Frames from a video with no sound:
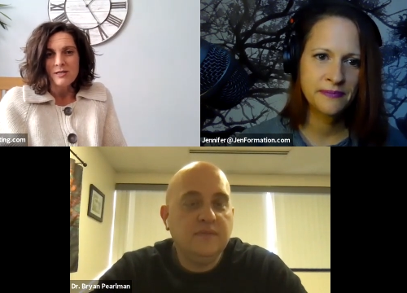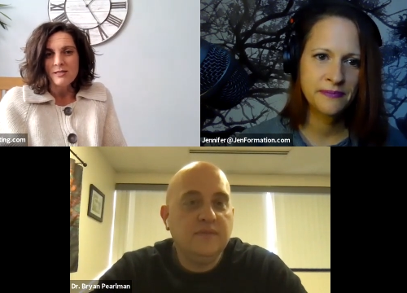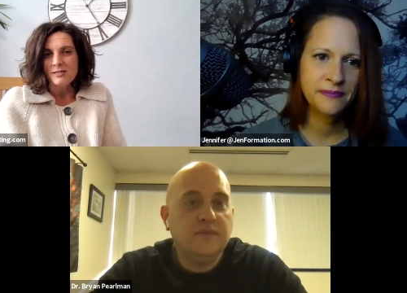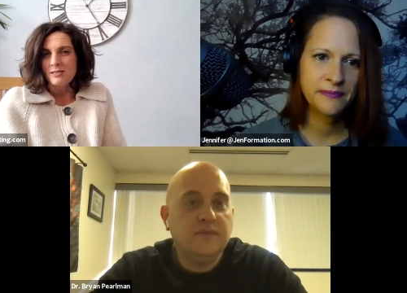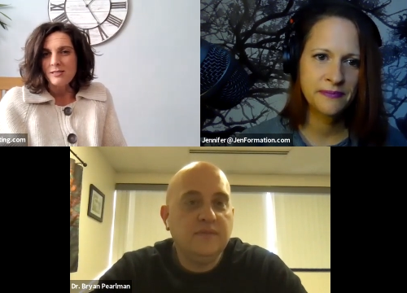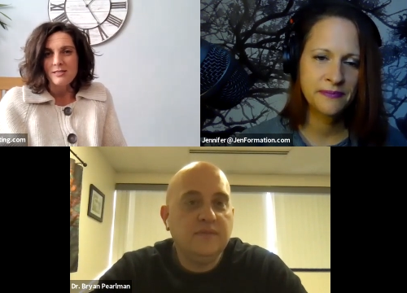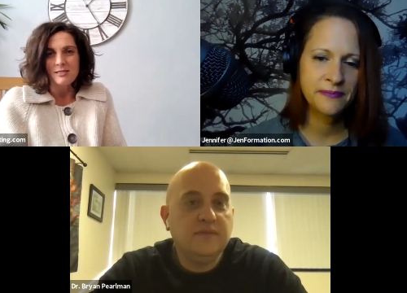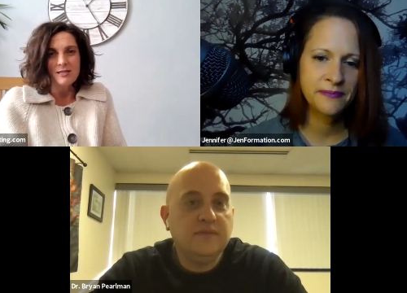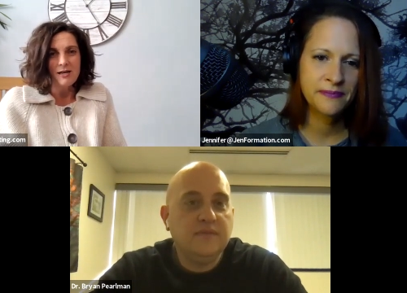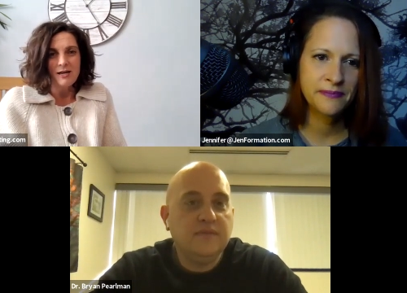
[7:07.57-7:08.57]
Speaker 1: Is it
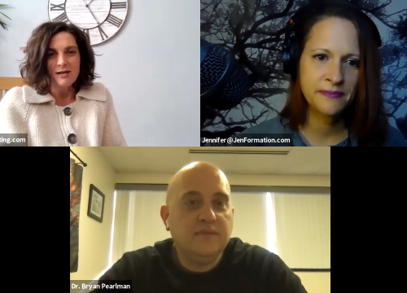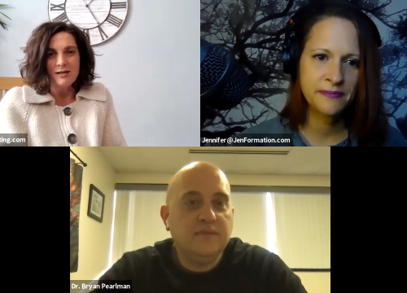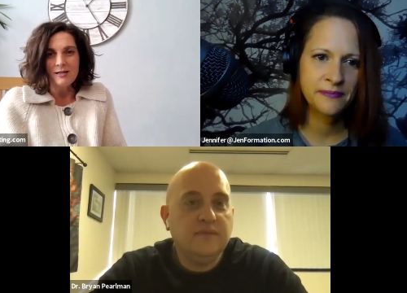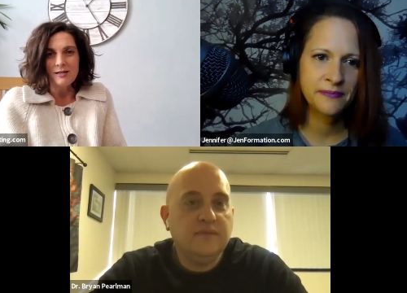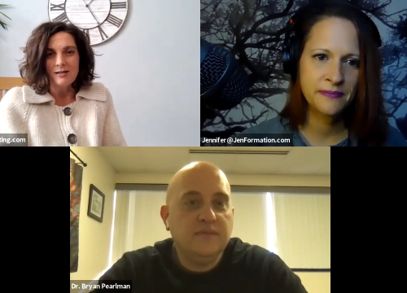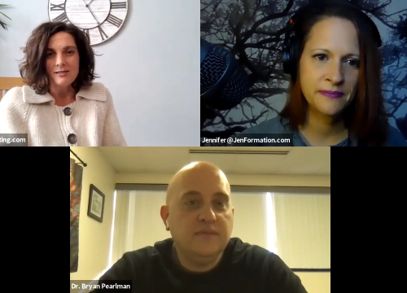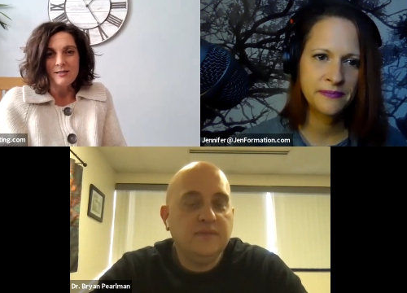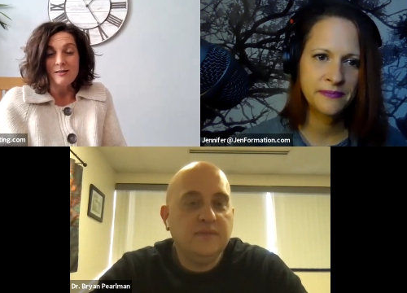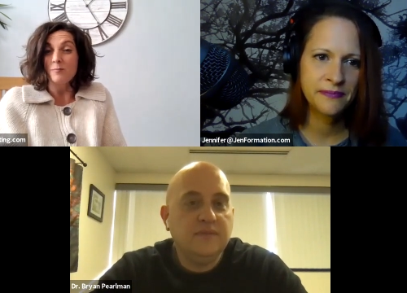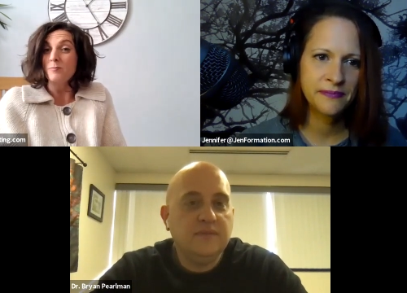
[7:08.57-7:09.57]
uh, is it
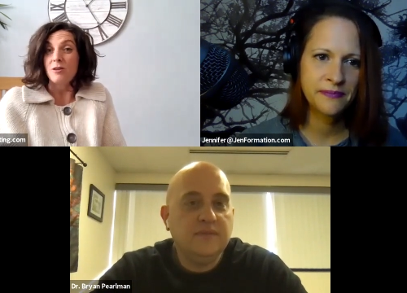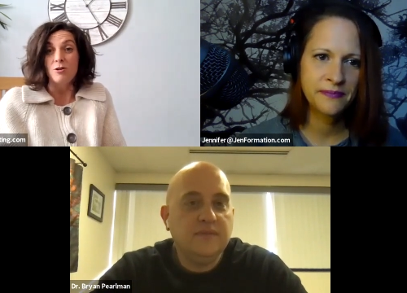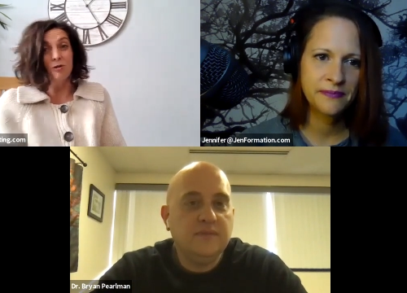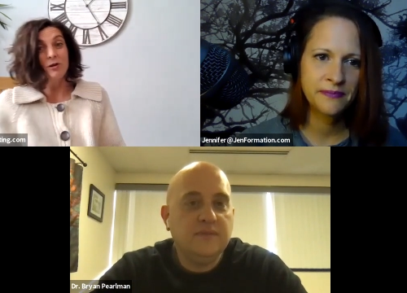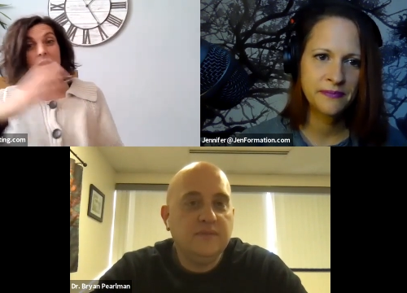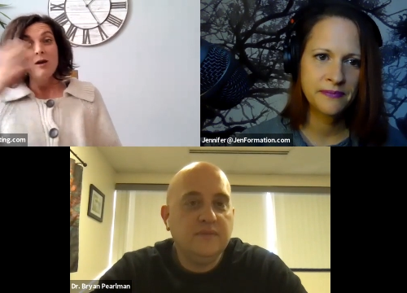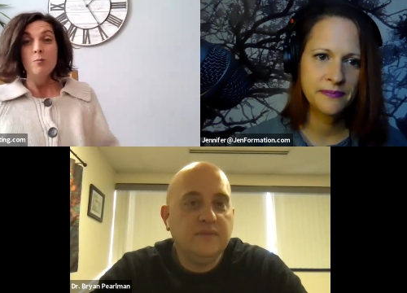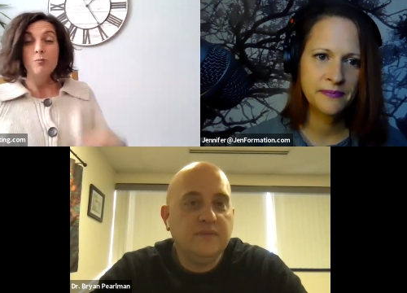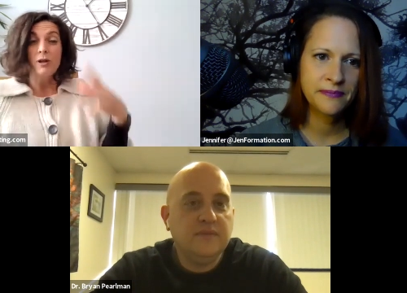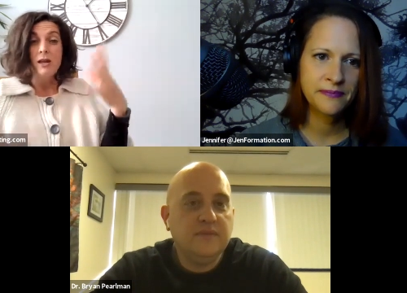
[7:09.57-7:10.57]
th that you're
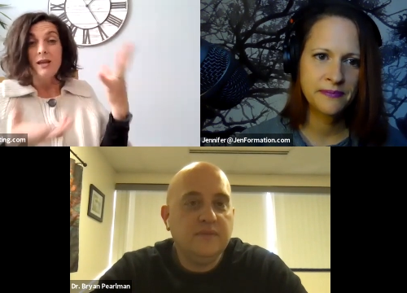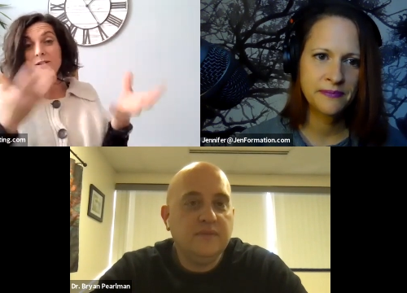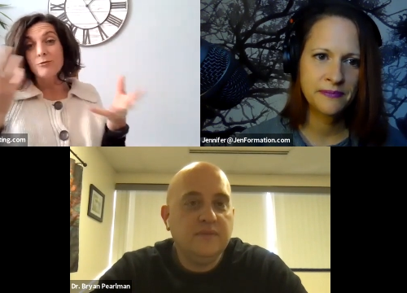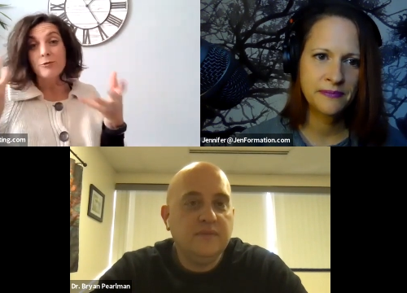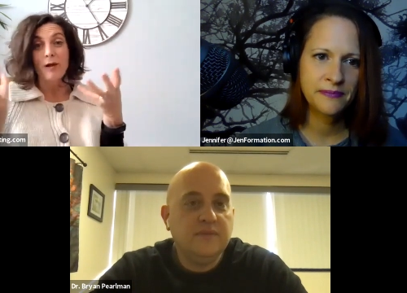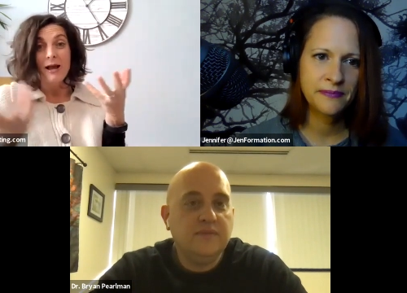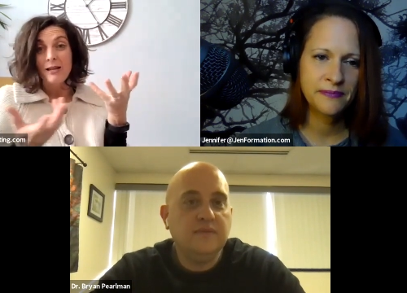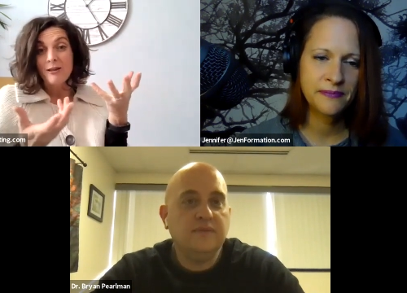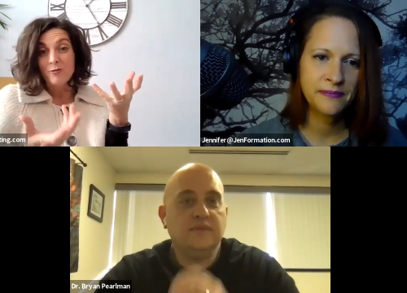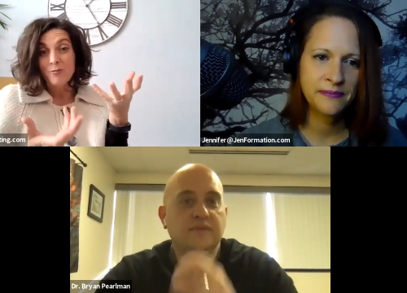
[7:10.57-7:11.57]
bringing in a
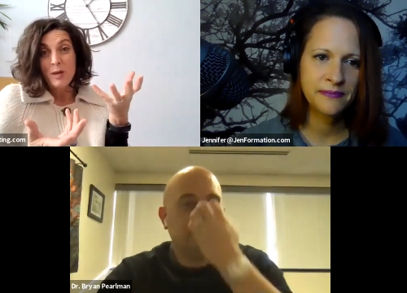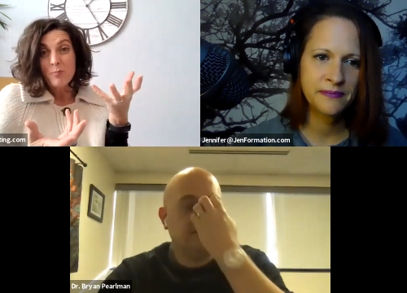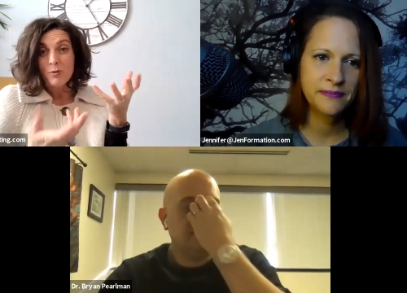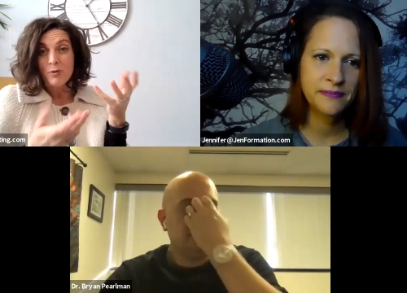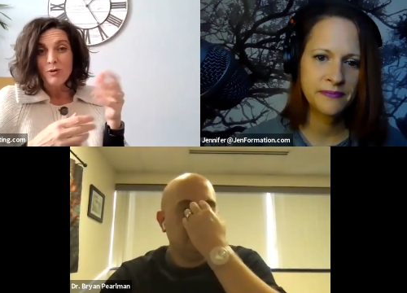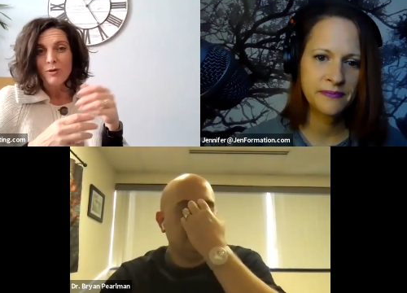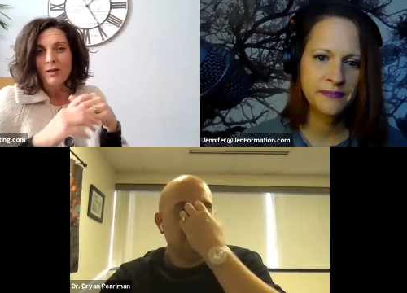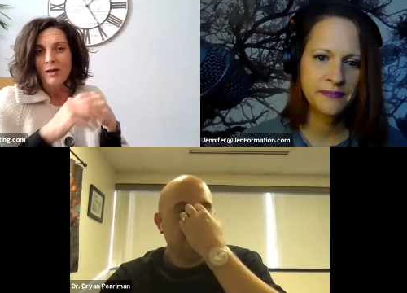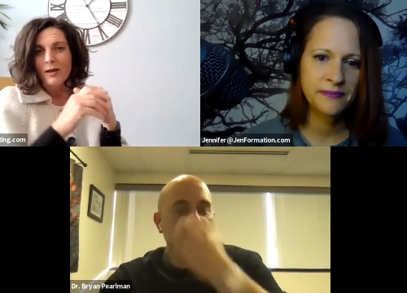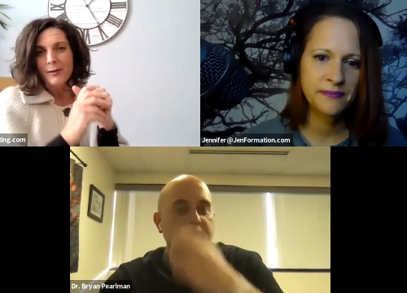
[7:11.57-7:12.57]
variety of people?
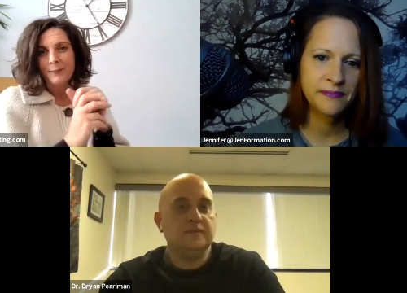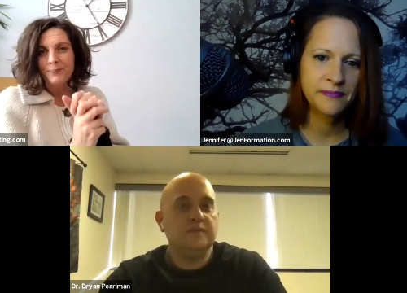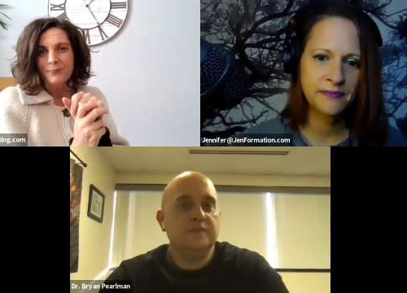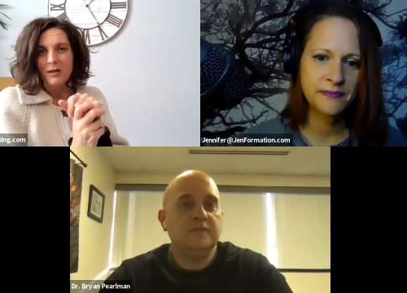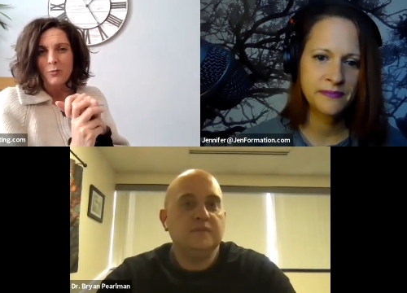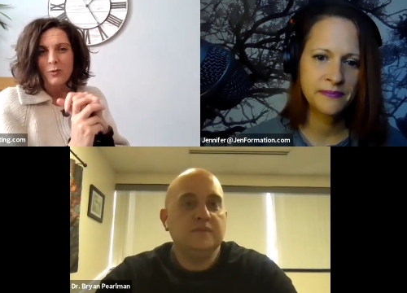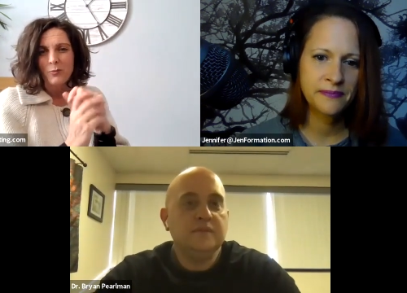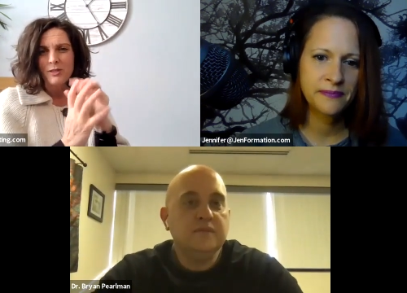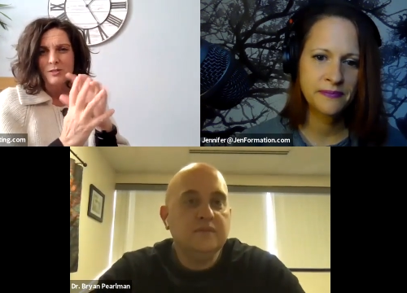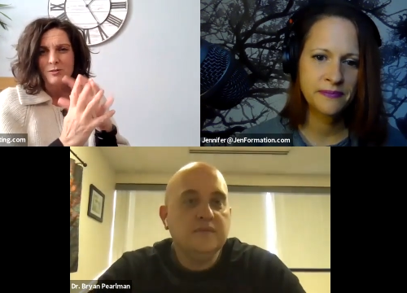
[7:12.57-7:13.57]
Um, like, what
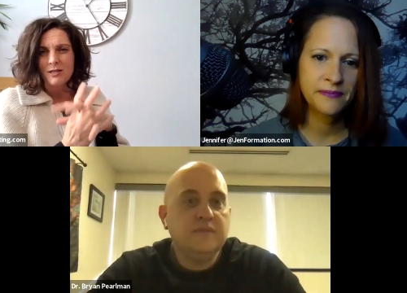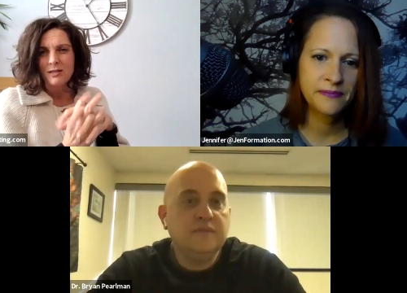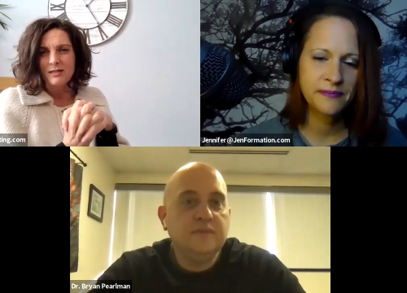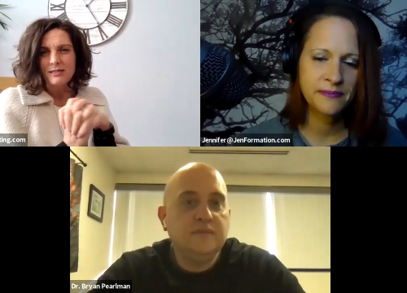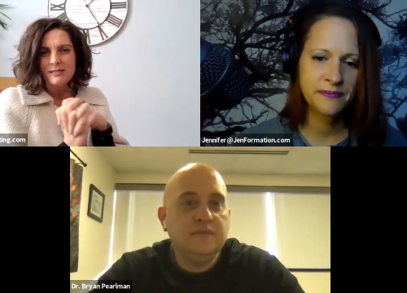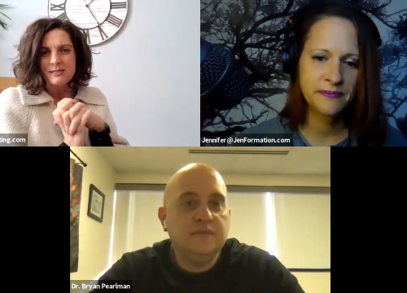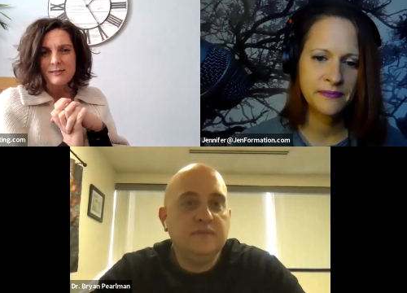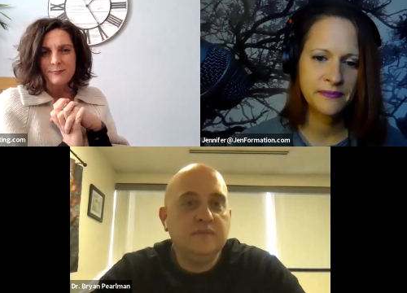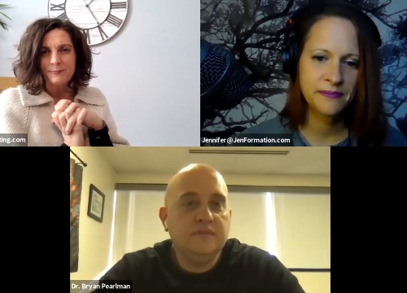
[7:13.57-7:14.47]
what do you think it is?